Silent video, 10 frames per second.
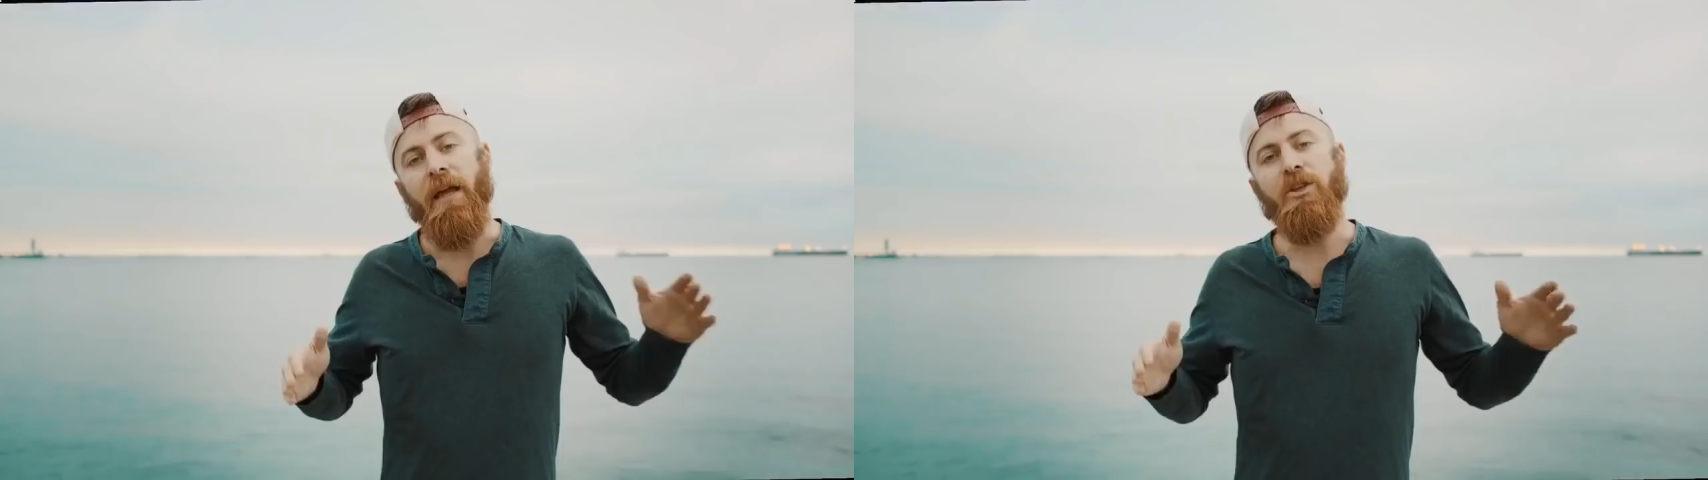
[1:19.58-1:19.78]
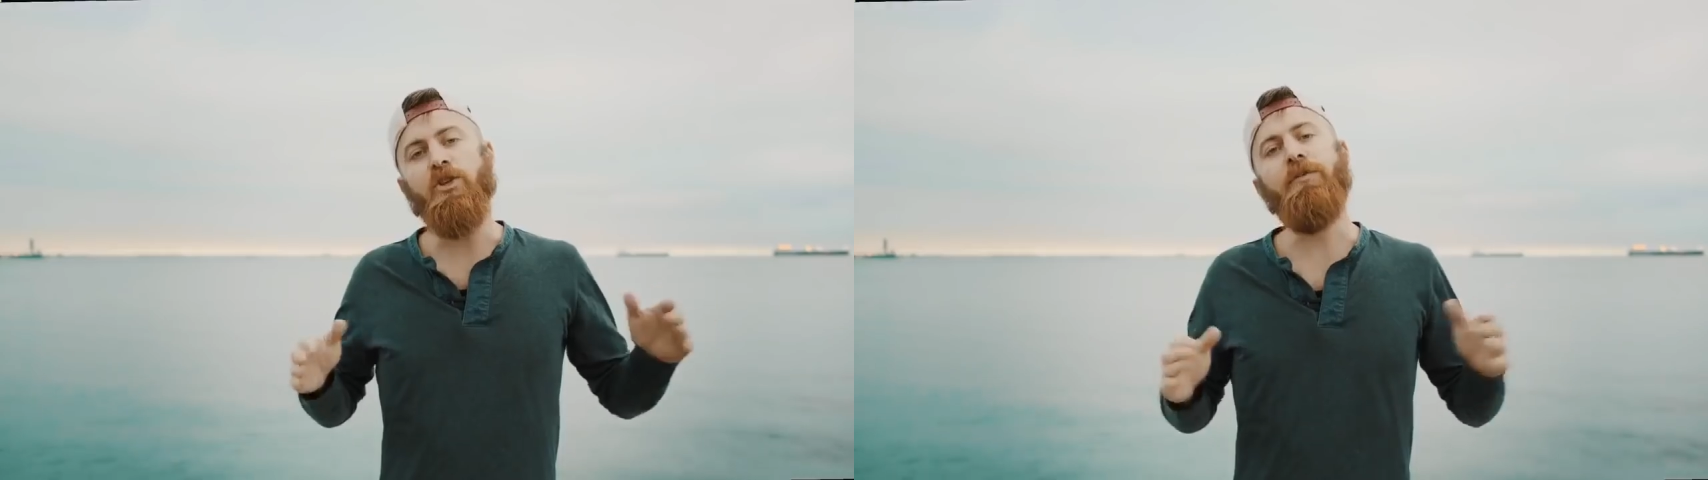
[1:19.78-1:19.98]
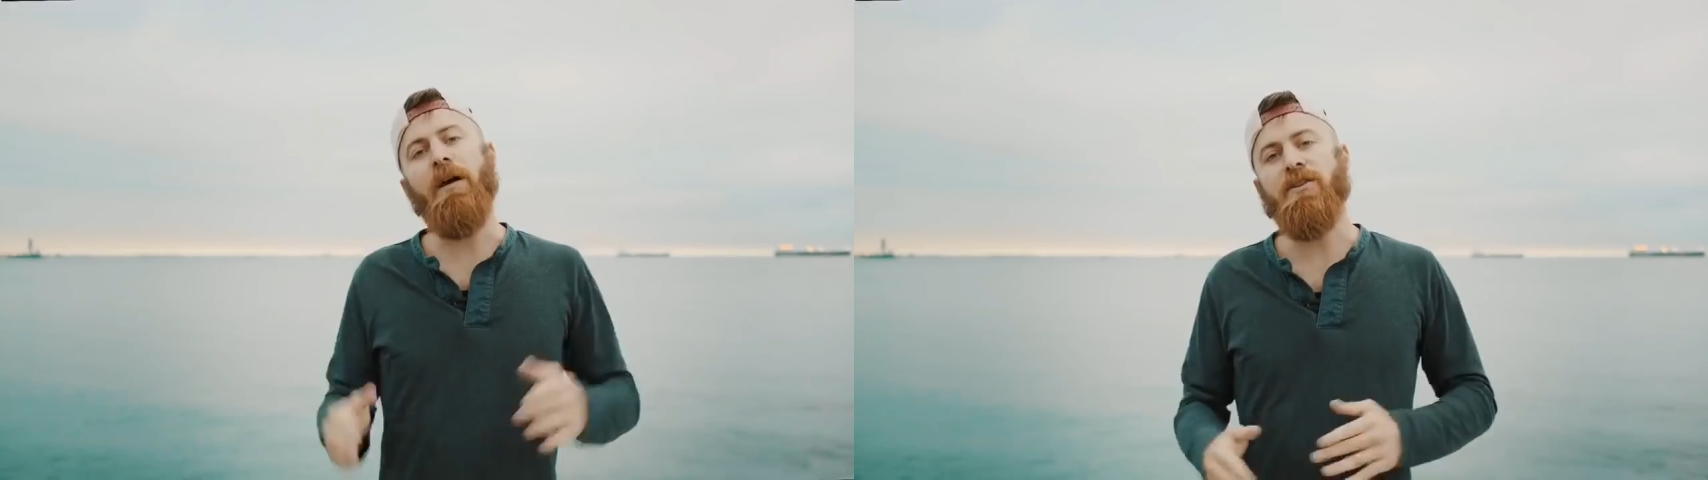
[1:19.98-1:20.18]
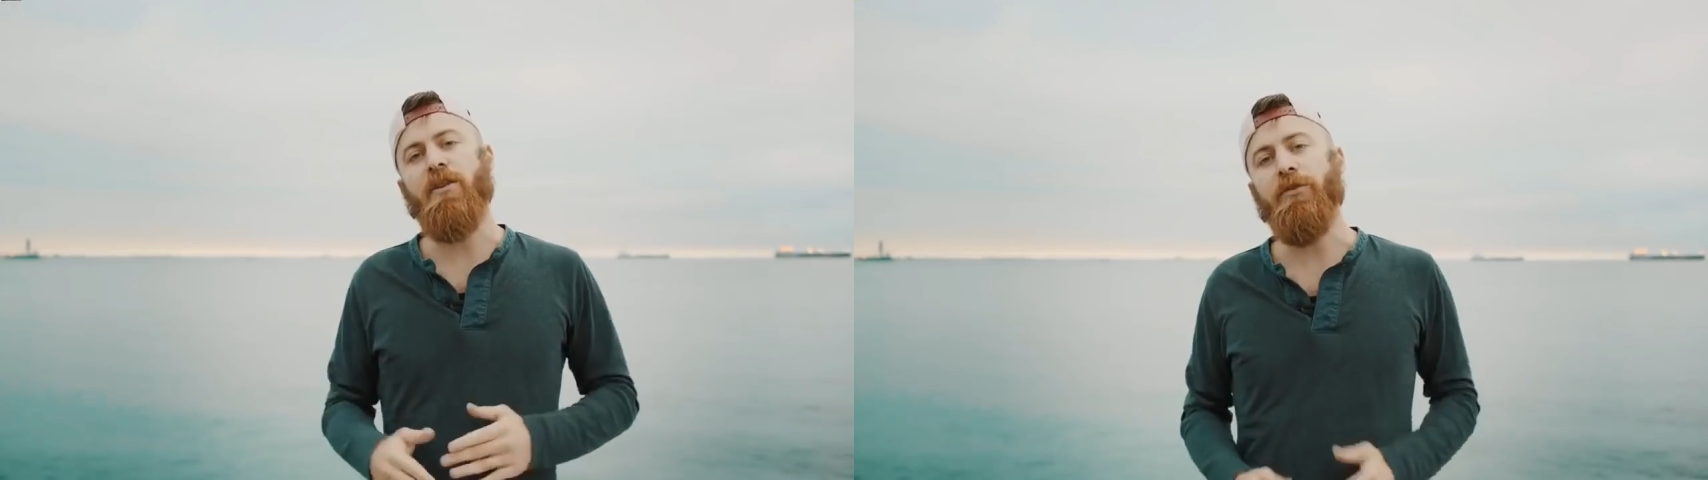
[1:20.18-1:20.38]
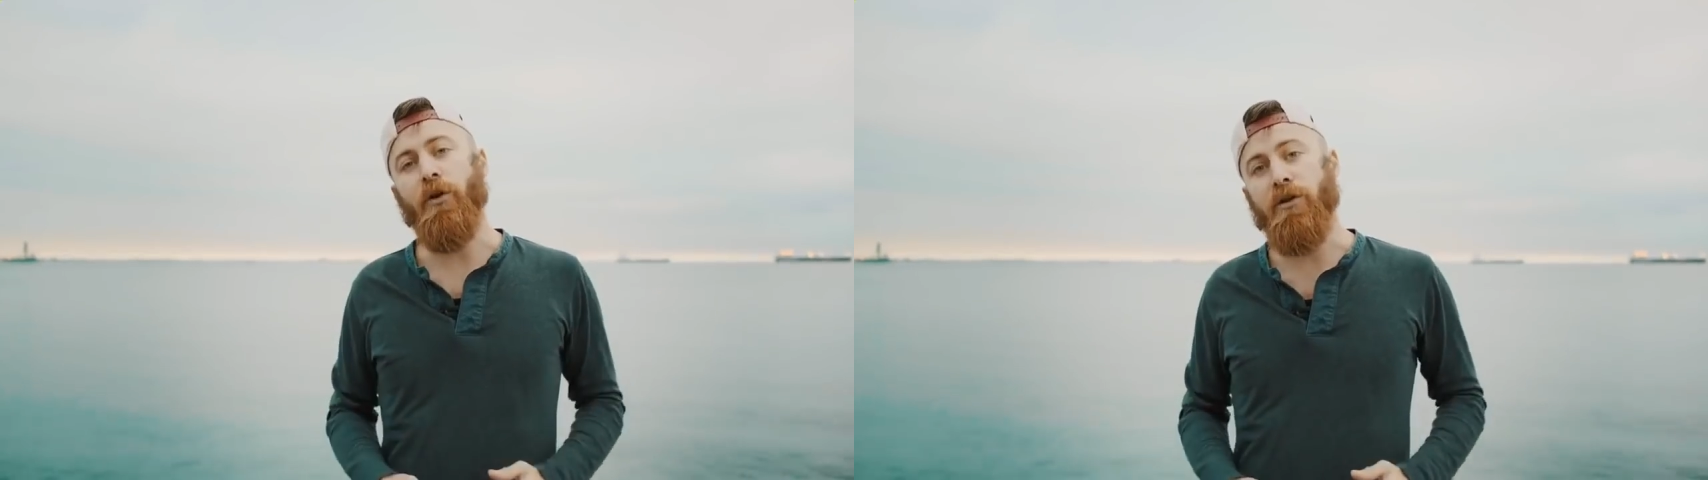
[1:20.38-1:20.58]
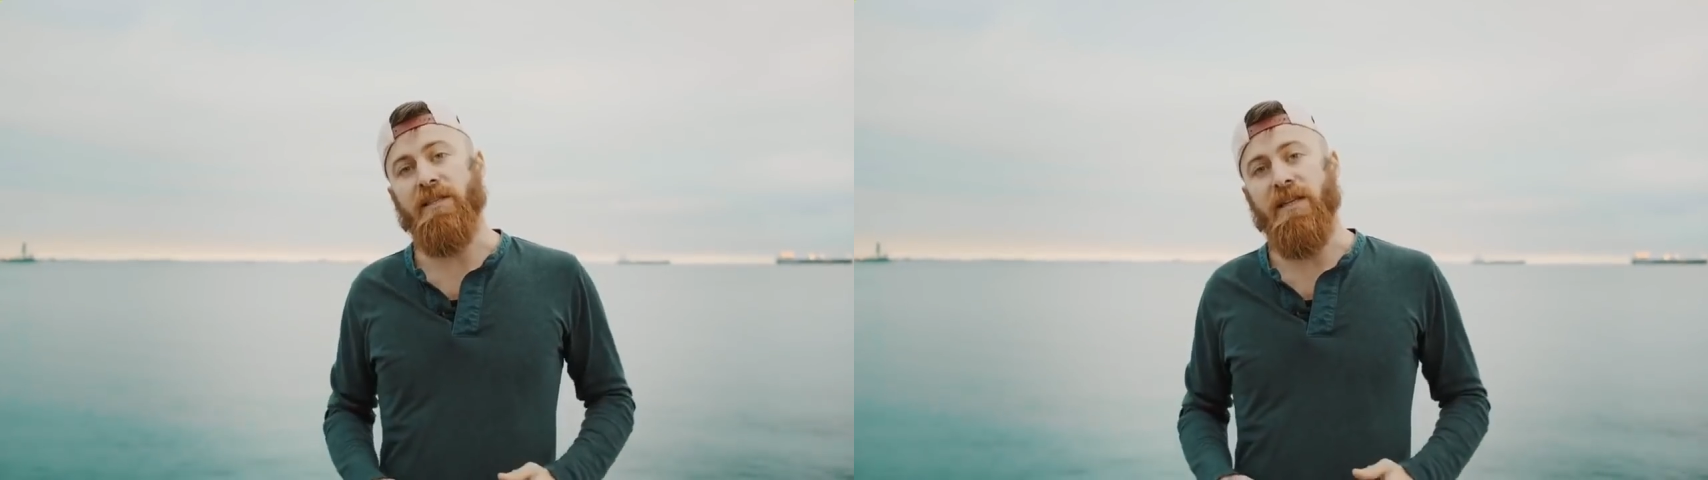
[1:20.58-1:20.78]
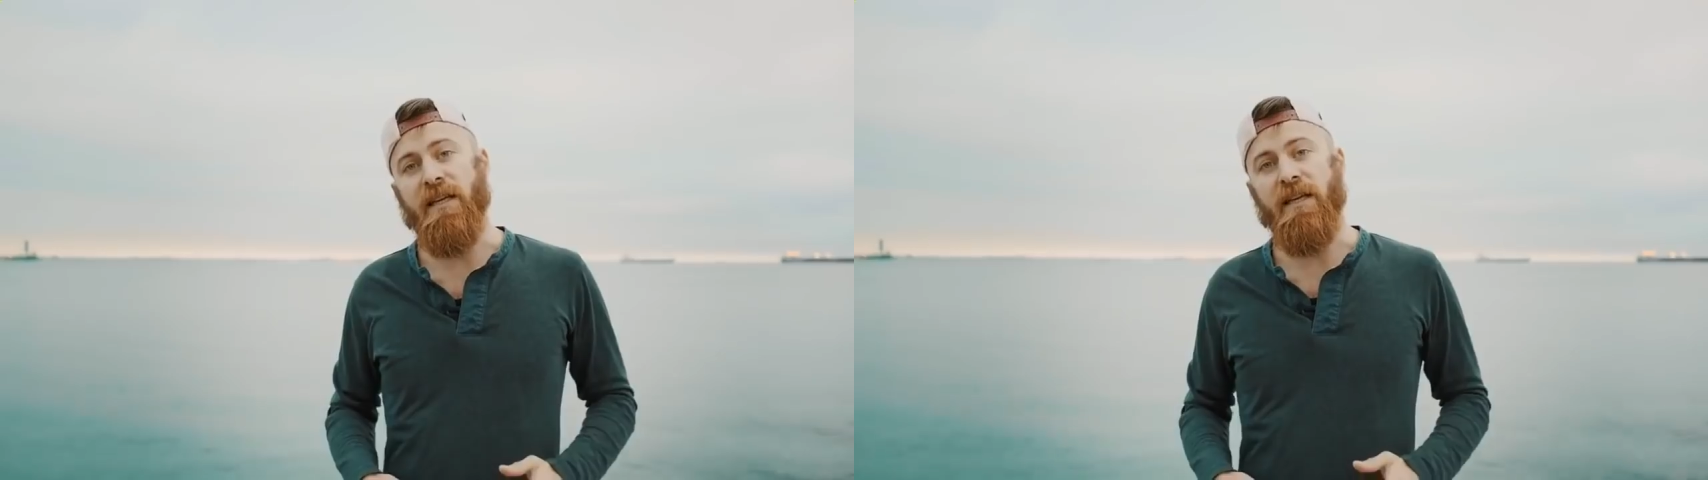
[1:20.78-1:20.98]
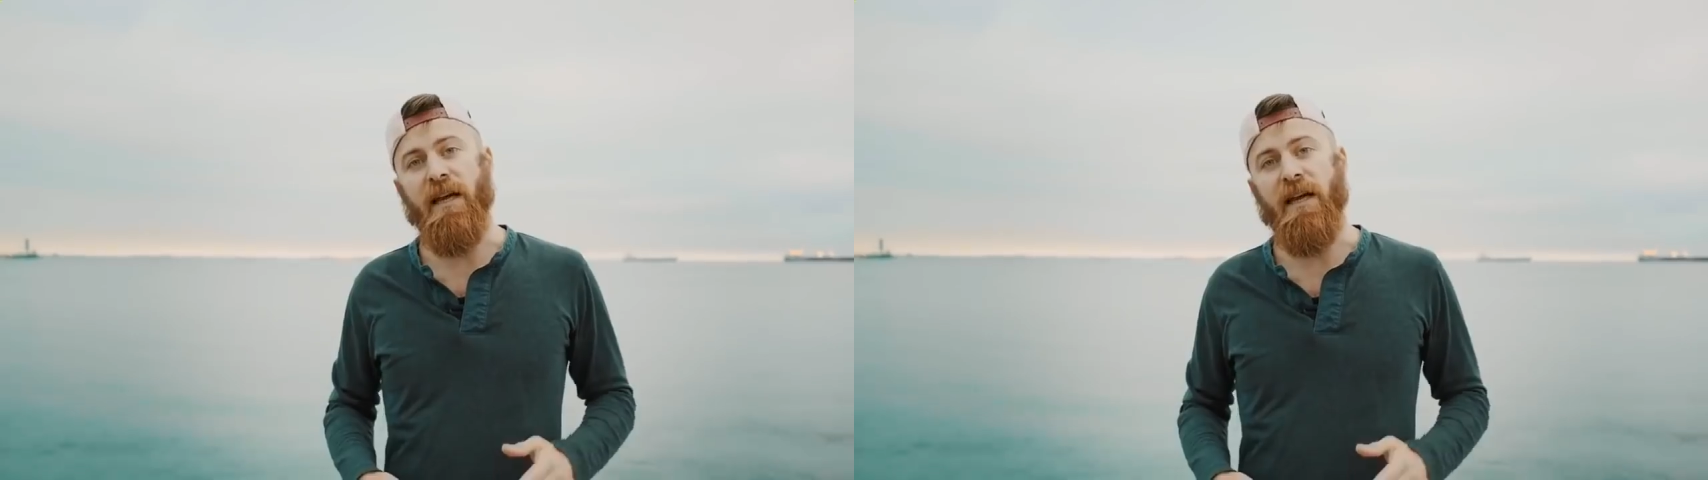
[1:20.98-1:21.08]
In 2013,